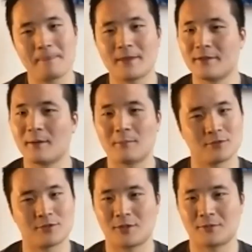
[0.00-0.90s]
The
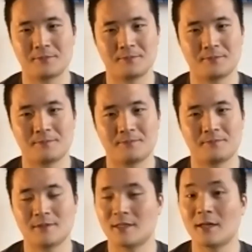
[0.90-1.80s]
numbers don't.
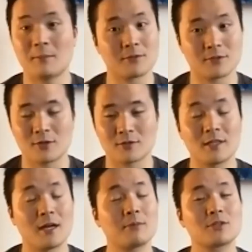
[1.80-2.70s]
The numbers don't. The
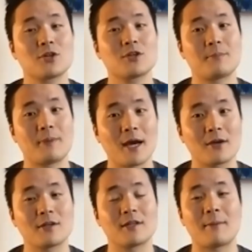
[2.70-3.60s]
numbers show you the
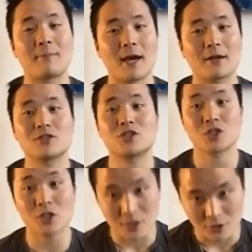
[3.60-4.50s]
pattern, and that pattern
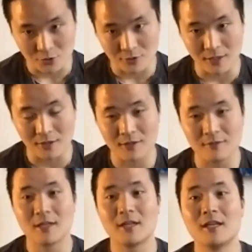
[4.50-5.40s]
should control the narrative.
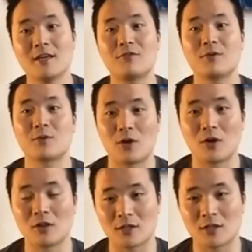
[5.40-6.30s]
Yes. If we were
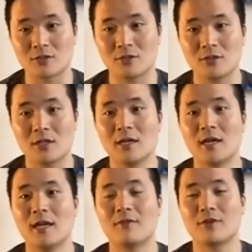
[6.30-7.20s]
all logical,
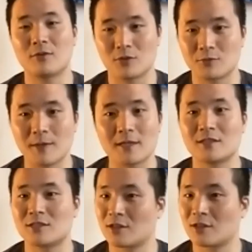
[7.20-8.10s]
and if we respect
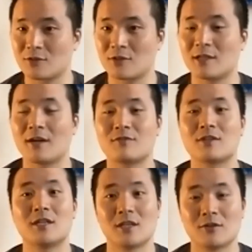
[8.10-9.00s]
each other enough to
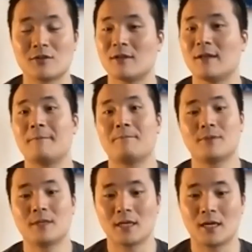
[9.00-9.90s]
hear
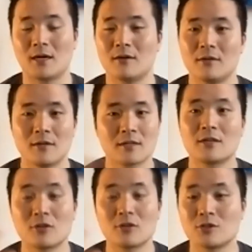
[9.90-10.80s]
the
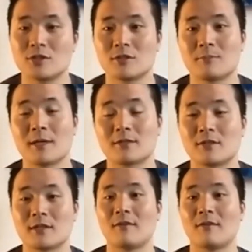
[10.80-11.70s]
conclusions based on
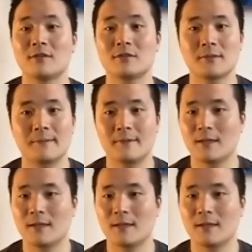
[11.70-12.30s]
the evidence.